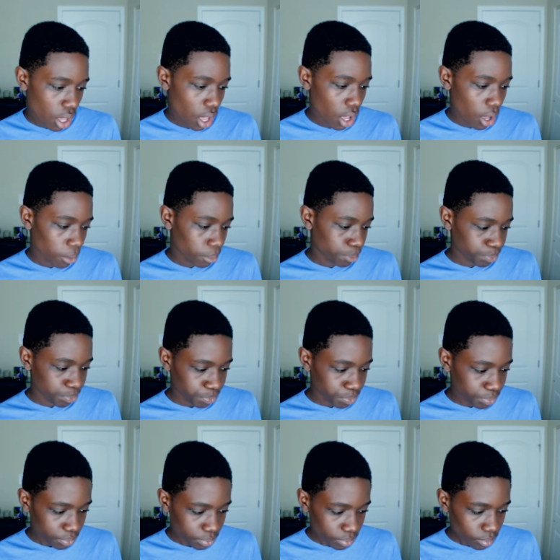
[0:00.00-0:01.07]

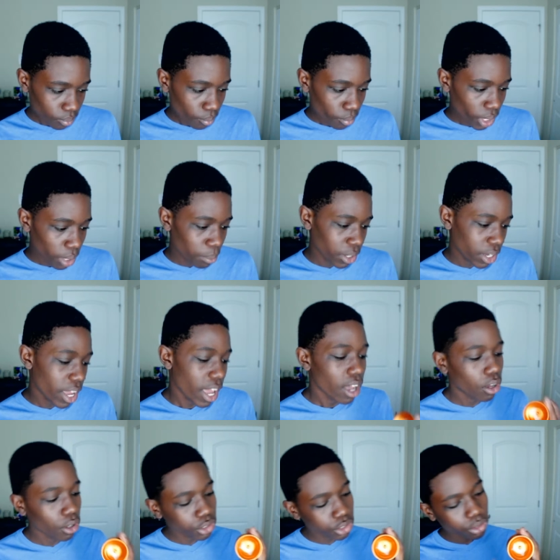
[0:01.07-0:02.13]
But yeah,
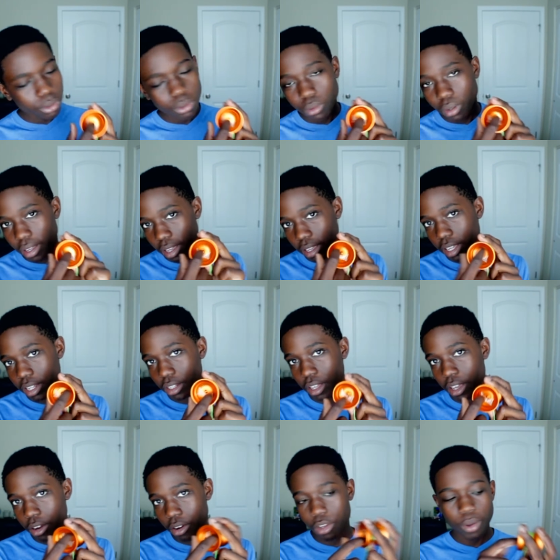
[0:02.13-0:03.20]
also in
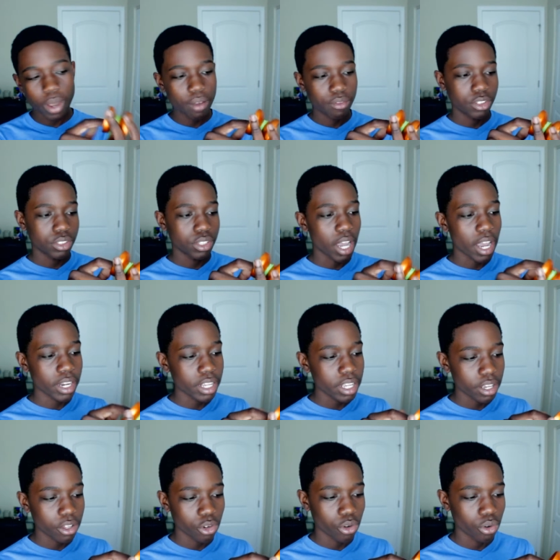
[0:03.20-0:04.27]
here you have this
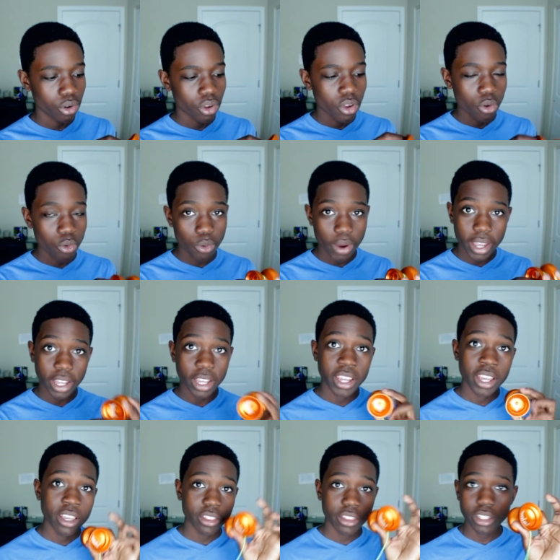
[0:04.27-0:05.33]
tiny inner ring.
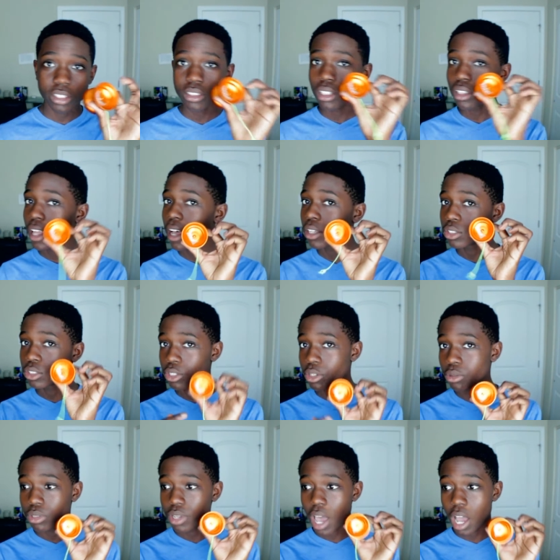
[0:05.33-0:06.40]
This allows
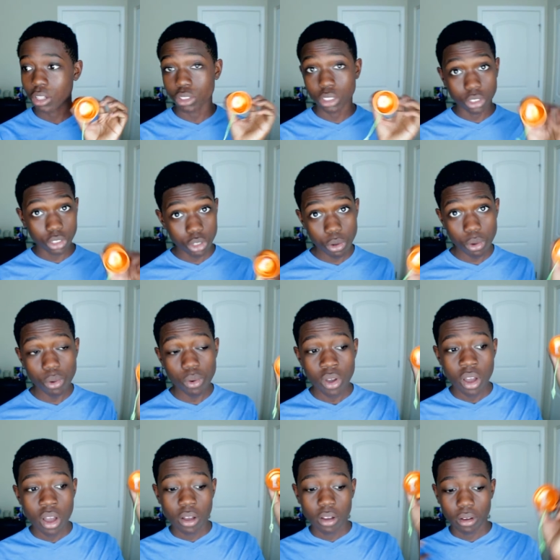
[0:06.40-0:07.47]
you to actually do
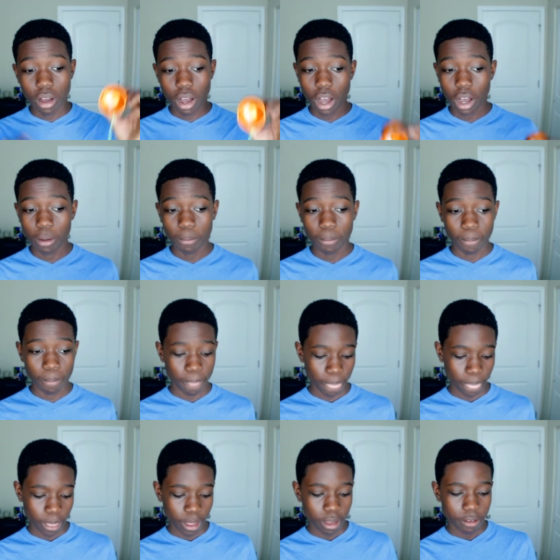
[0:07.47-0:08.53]

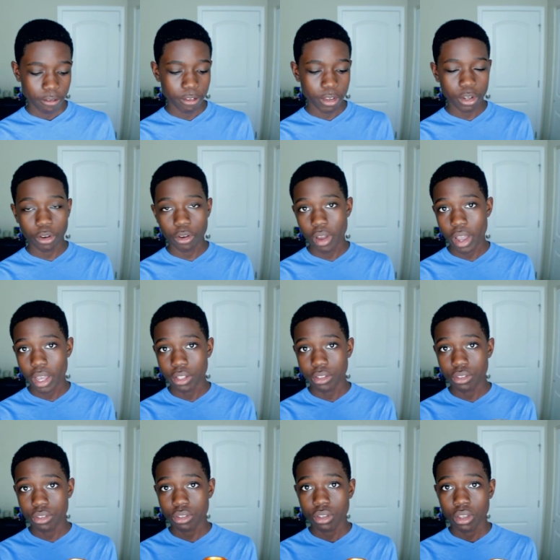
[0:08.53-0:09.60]
finger
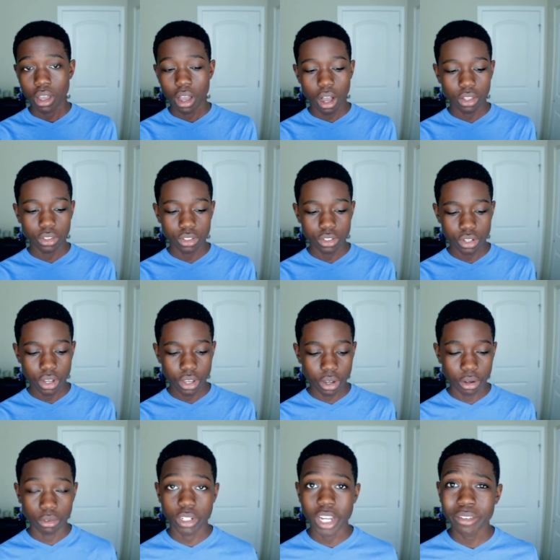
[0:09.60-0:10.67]
grinds on this
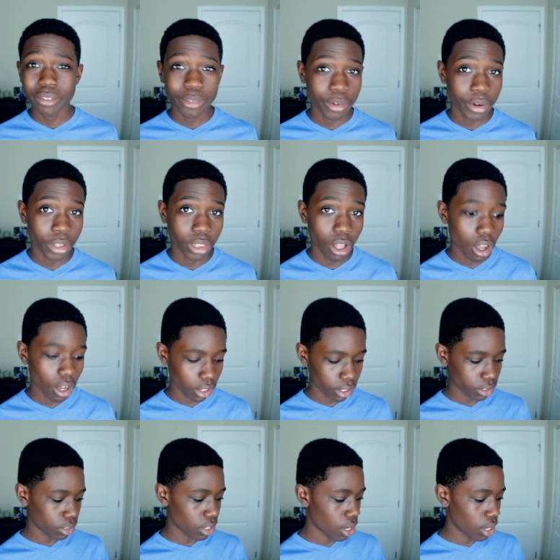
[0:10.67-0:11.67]
yo-yo, not for very long,